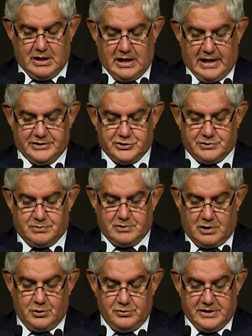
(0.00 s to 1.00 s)
And
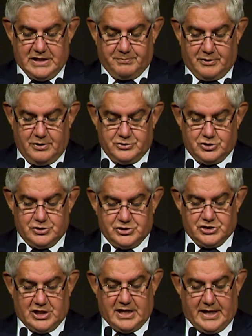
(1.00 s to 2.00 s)
though the approach has
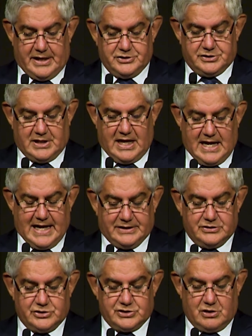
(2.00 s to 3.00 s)
changed, the heart
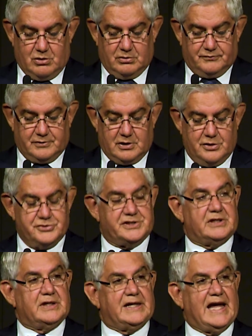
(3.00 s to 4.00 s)
and soul of
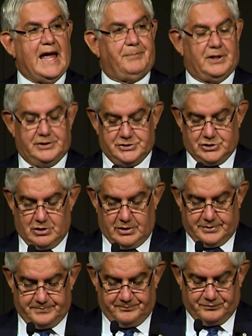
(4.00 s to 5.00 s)
Closing the Gap has
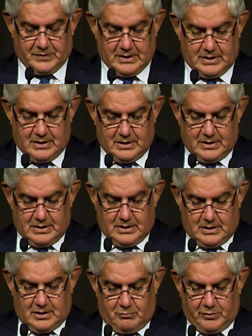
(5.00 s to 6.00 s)
not.
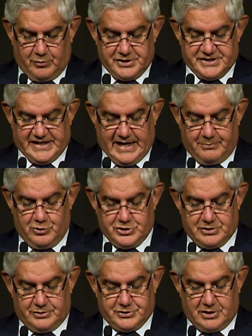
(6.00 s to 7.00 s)
We want to see
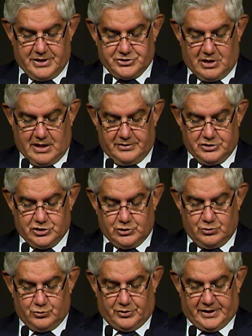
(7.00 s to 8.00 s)
Aboriginal and Torres Strait Islander
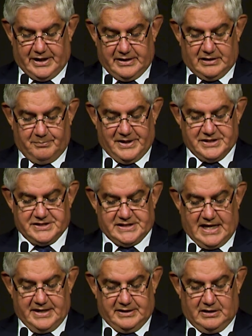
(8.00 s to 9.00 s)
children getting the best
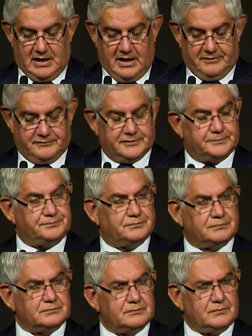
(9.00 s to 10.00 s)
start in life,
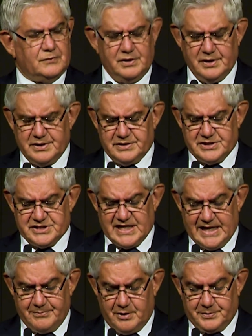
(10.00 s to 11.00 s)
the
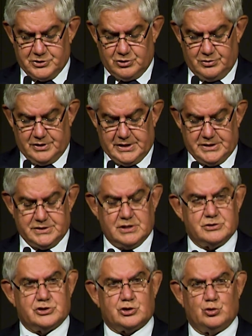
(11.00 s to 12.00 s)
same opportunities,
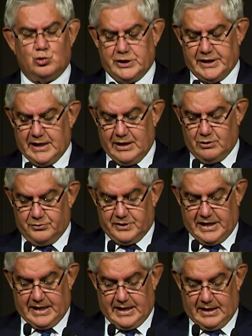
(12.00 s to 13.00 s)
schooling,
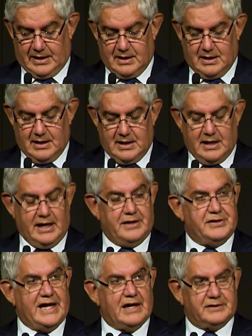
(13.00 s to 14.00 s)
healthcare, and
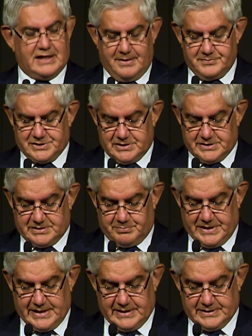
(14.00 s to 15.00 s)
the outcomes as
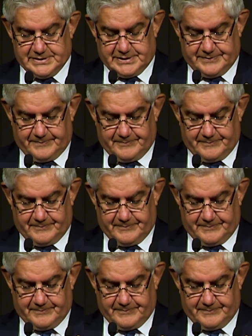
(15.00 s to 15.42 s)
peers.